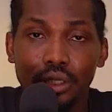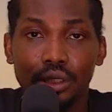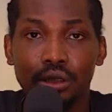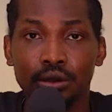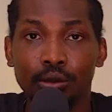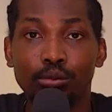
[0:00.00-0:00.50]

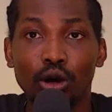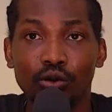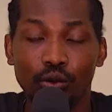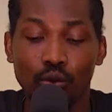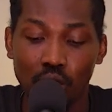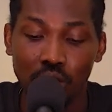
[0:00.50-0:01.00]
the block
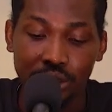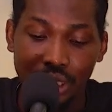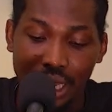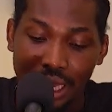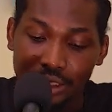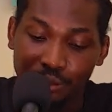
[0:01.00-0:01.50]
reward
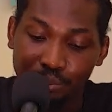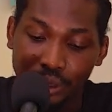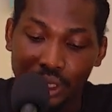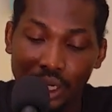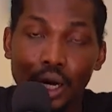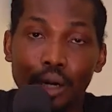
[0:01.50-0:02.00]
has
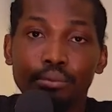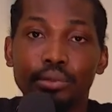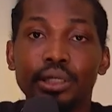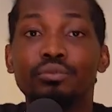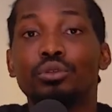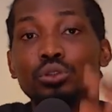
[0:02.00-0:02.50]
become
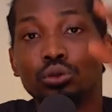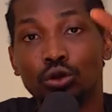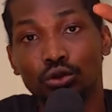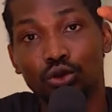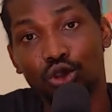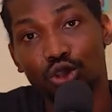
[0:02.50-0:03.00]
even
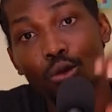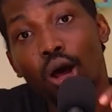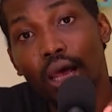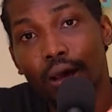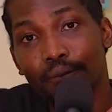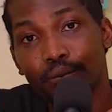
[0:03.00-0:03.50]
smaller
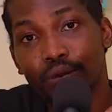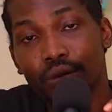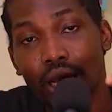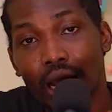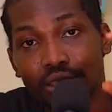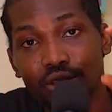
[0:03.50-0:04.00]

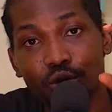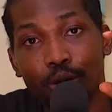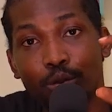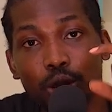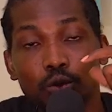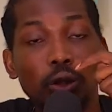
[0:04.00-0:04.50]
at
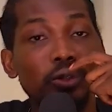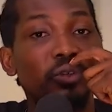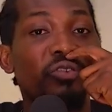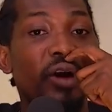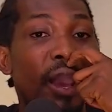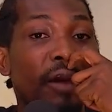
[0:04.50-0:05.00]
3.125.
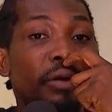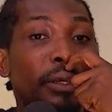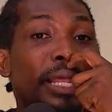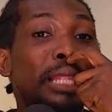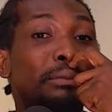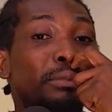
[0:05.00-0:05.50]

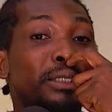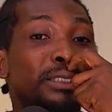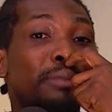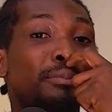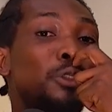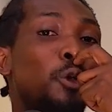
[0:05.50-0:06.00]
That means that
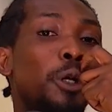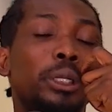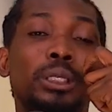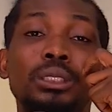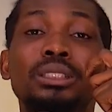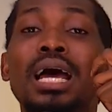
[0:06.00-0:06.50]
Bitcoin
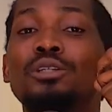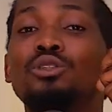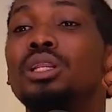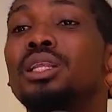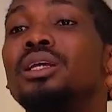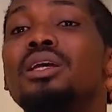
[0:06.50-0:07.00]
is
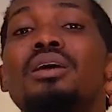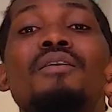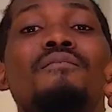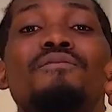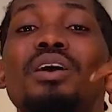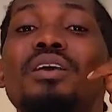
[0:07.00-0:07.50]
actually
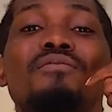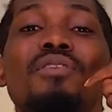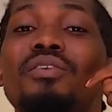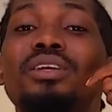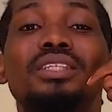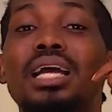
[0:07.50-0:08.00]
very, very
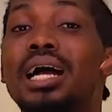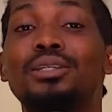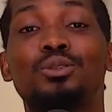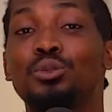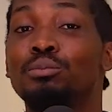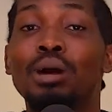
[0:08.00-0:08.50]
scarce to
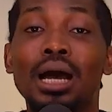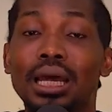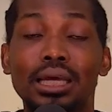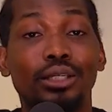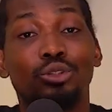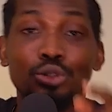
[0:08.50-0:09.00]
buy.
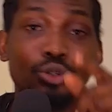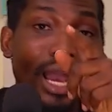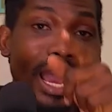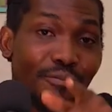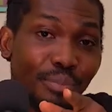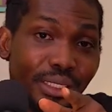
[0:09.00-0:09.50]
Do you have
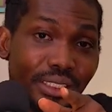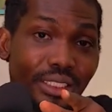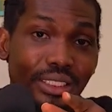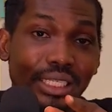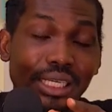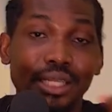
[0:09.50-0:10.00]
BTC
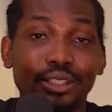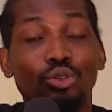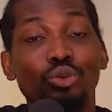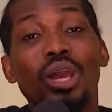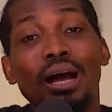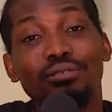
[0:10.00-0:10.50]
yet? Do you
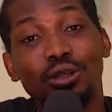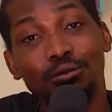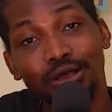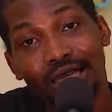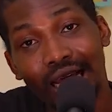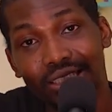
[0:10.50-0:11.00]
have some
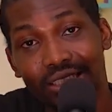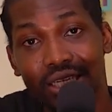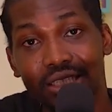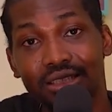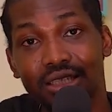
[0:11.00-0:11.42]
SAT yet?